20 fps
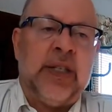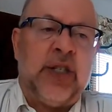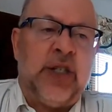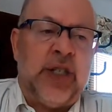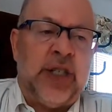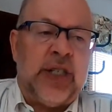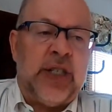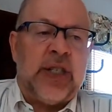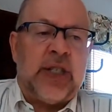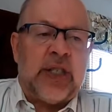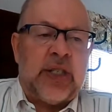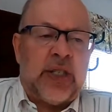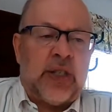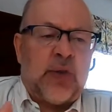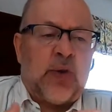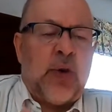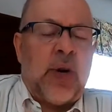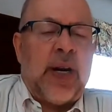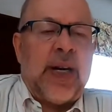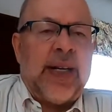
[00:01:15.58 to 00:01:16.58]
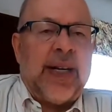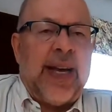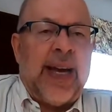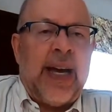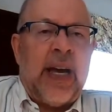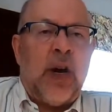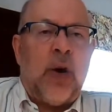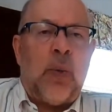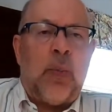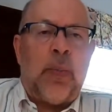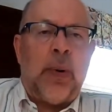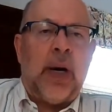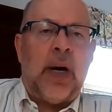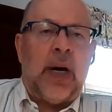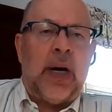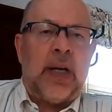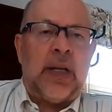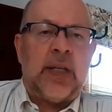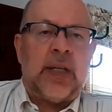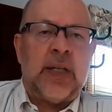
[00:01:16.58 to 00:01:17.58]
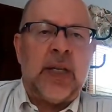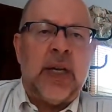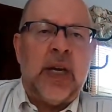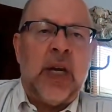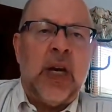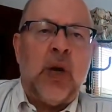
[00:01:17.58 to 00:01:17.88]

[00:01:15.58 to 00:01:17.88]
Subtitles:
Jesus trying to help us